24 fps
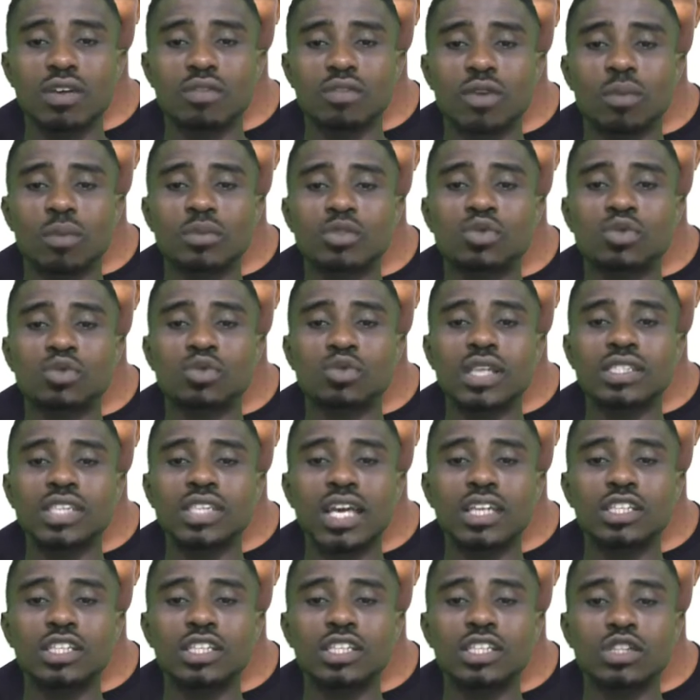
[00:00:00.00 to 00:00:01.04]
from the
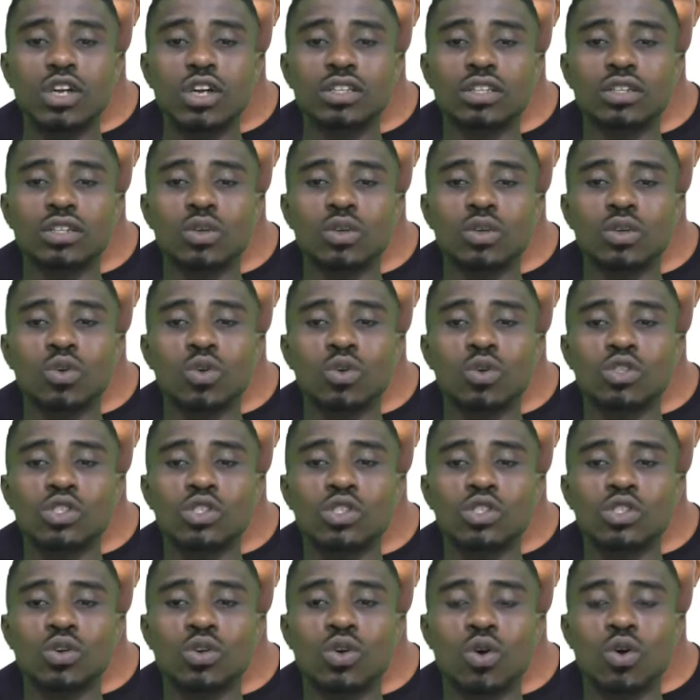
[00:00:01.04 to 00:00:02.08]
20th edition Ugo
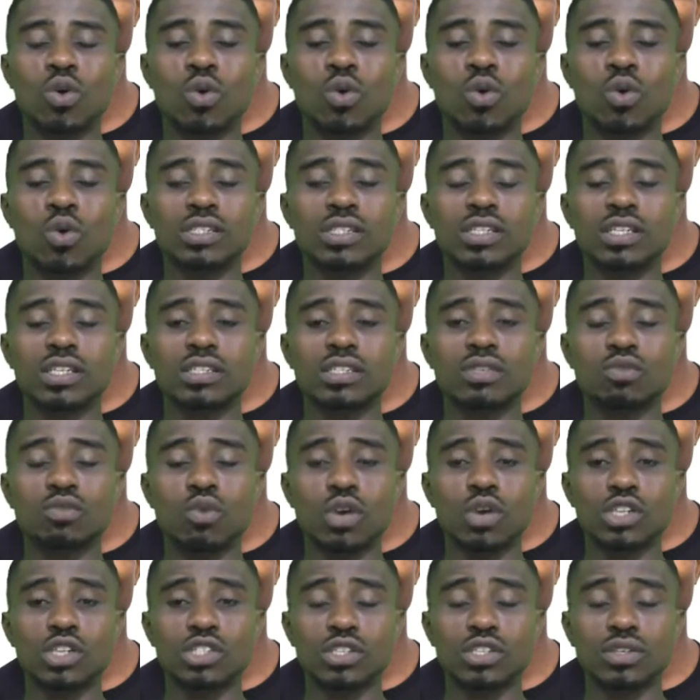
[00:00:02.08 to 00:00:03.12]
C Ugo Quantitative
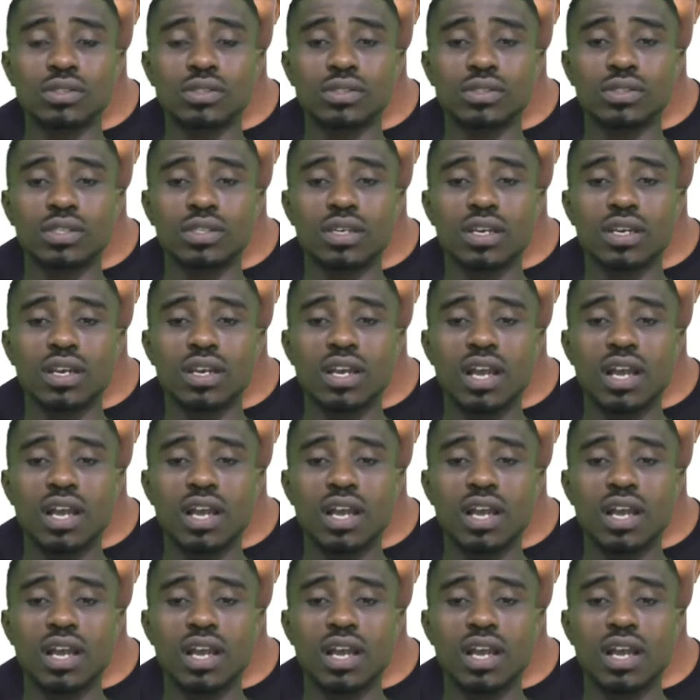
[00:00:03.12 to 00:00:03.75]
questions.